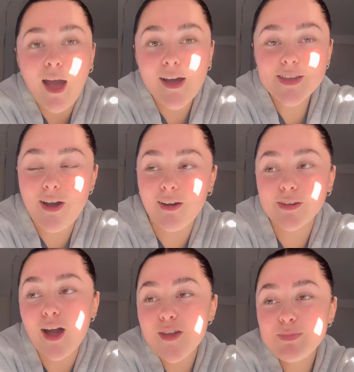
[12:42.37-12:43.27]
I can't.
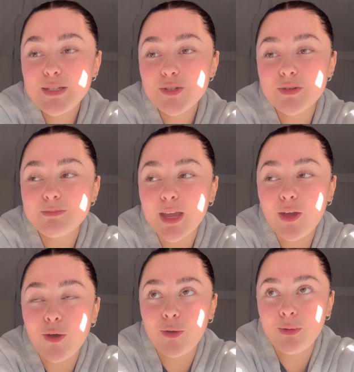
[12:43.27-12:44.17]
I've been doing my
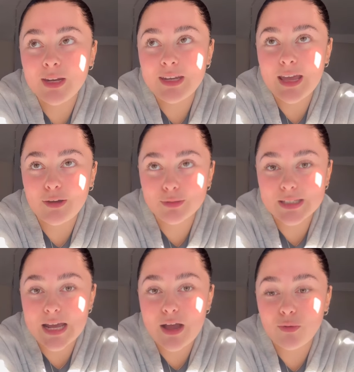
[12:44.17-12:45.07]
own nails
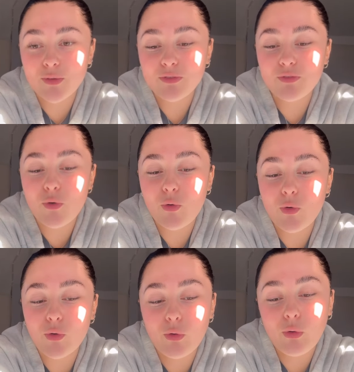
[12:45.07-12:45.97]
now
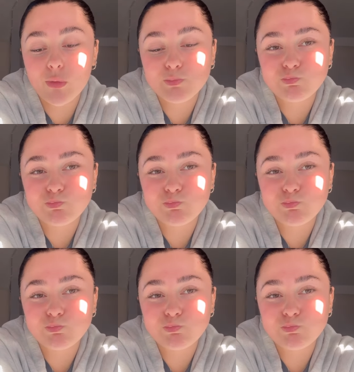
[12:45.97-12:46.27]
for